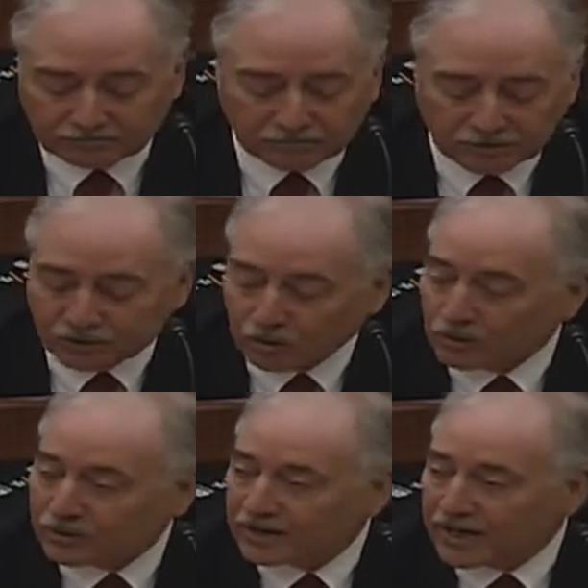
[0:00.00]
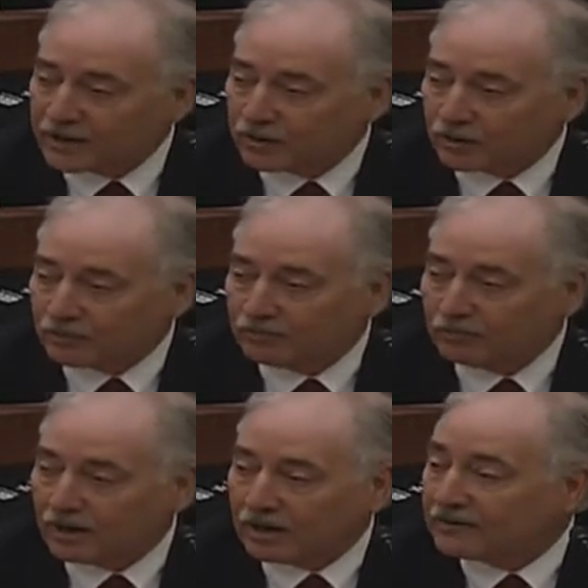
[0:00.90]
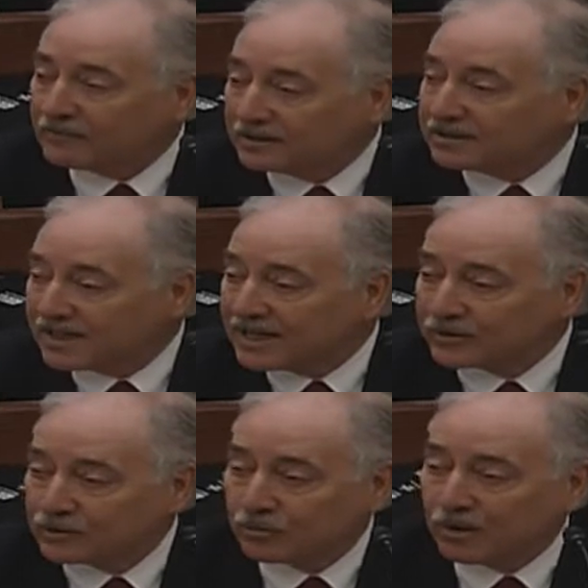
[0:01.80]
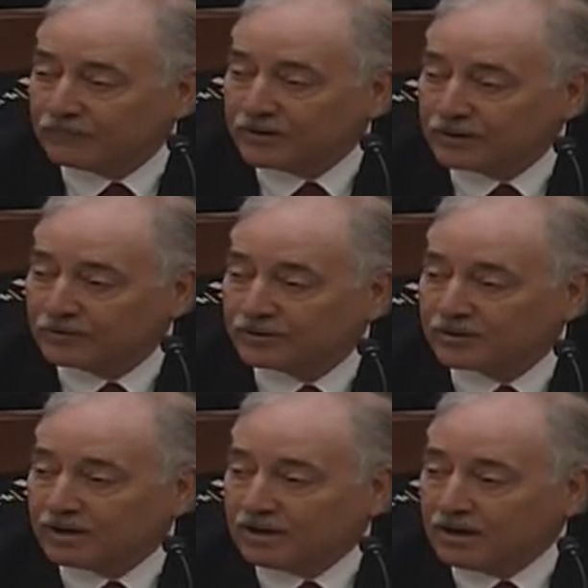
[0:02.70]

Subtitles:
solar cycle or every 10 or 12 years.